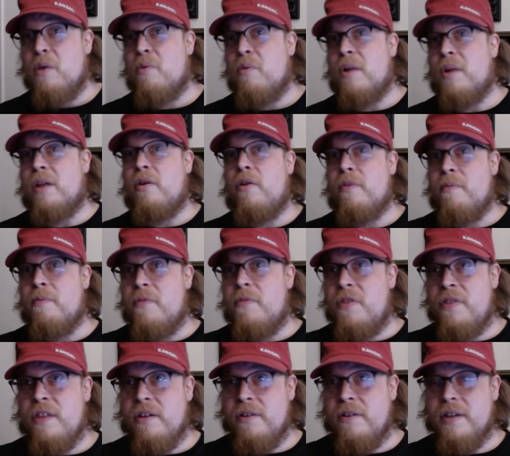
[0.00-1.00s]
When I call them
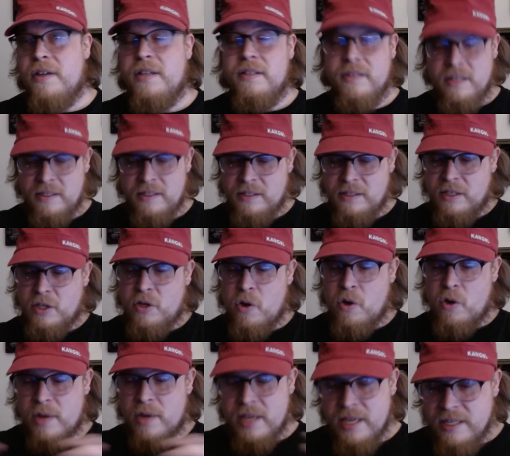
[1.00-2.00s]
theories, it's a
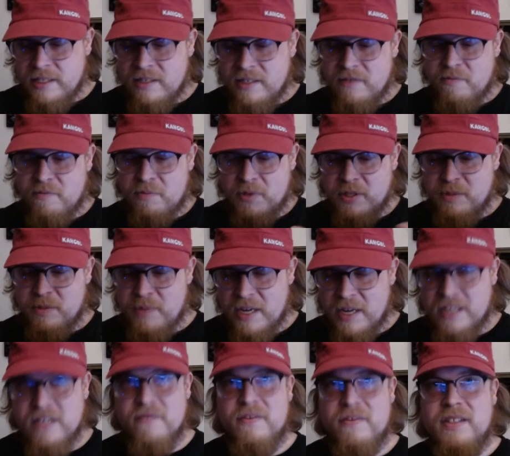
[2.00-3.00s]
cohesive
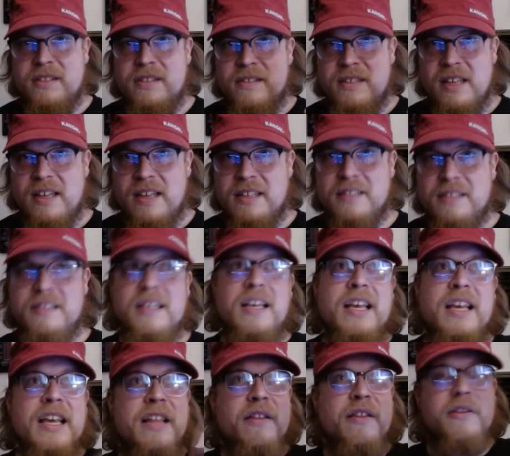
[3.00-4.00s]
perspective that says
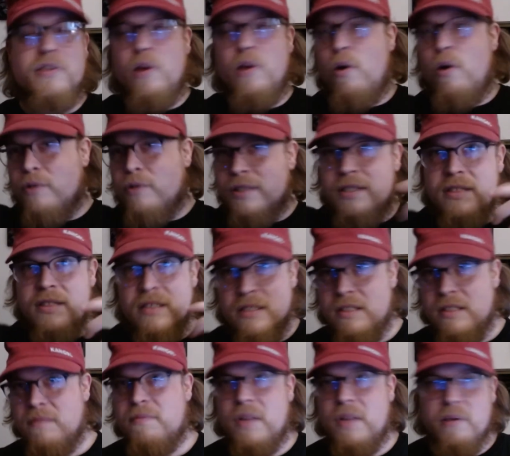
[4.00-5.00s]
there's a whole
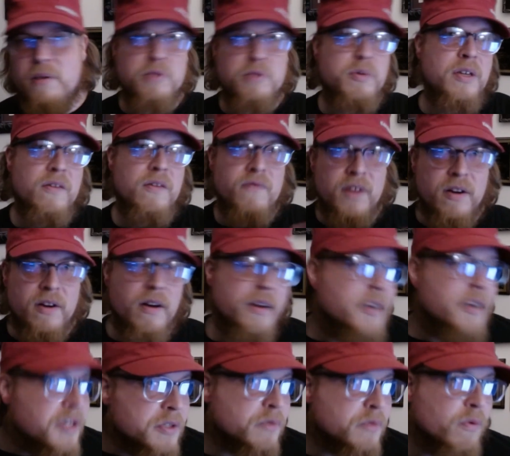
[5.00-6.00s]
system by which we can figure out
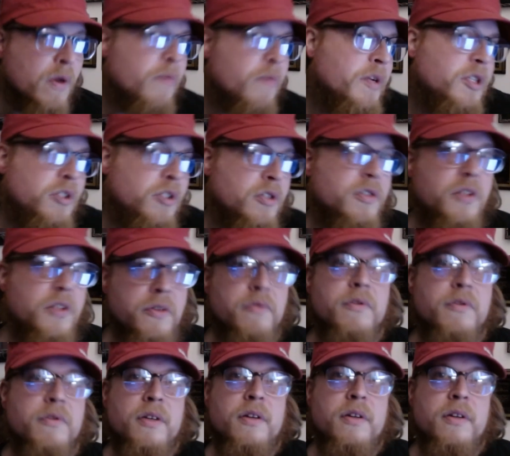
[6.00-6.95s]
here's what we should do.